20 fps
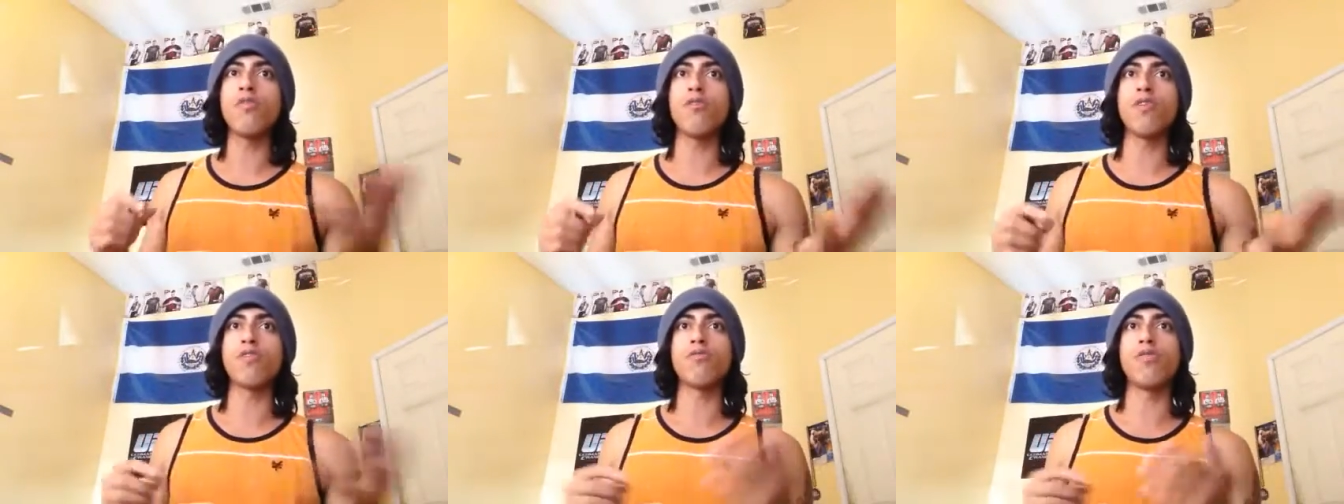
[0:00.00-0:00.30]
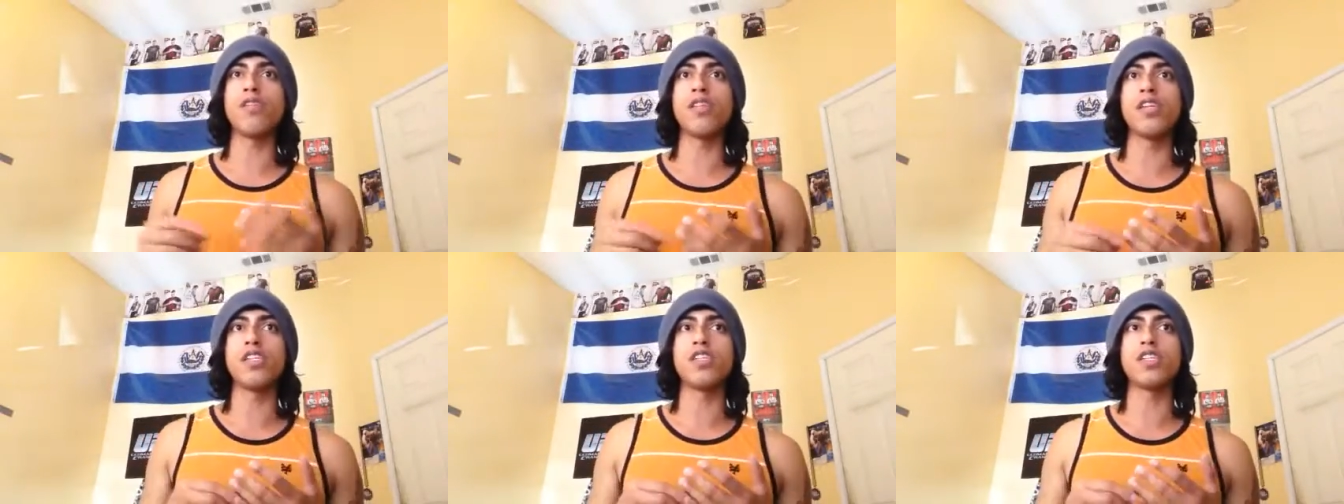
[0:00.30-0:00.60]
with
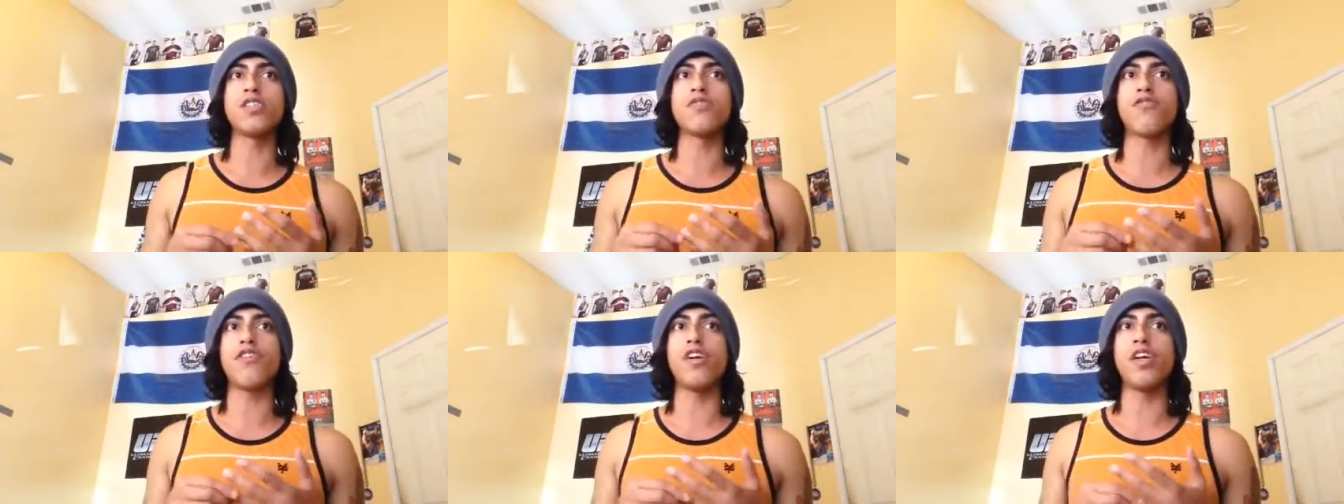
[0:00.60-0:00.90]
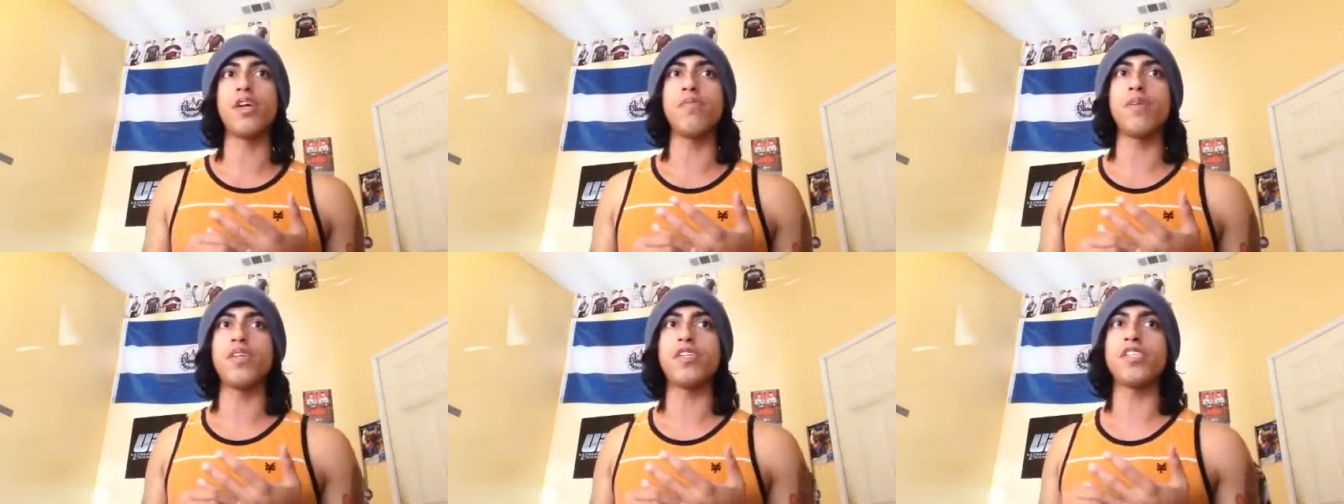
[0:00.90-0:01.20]
religious
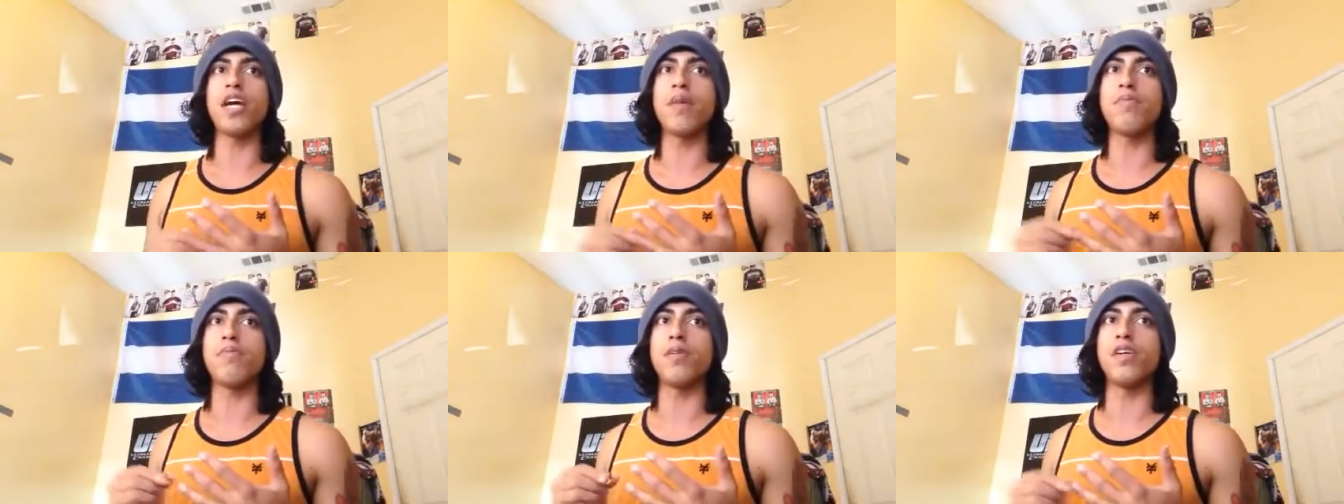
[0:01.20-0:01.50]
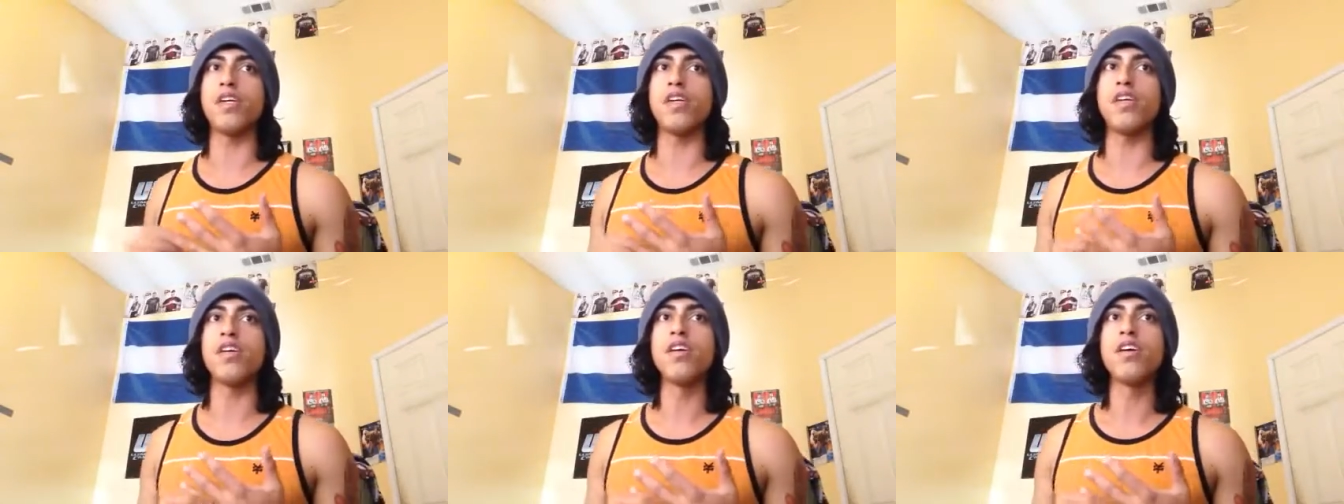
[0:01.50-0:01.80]
freedom in
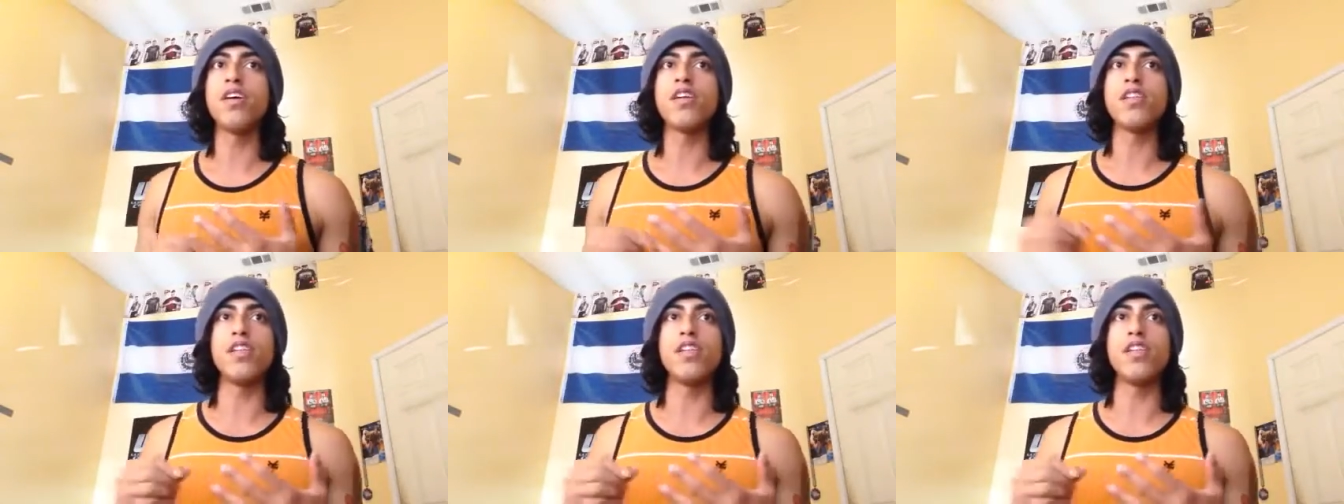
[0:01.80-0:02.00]
jeopardy.